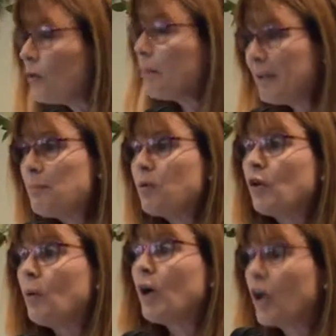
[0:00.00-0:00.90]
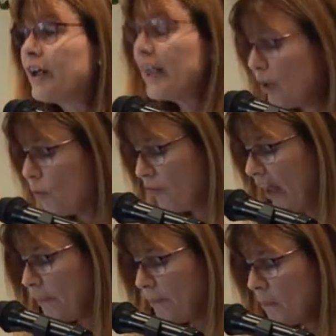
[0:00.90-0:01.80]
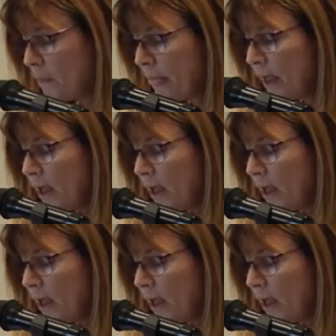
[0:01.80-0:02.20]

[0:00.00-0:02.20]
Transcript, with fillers: the people that were going to kill her.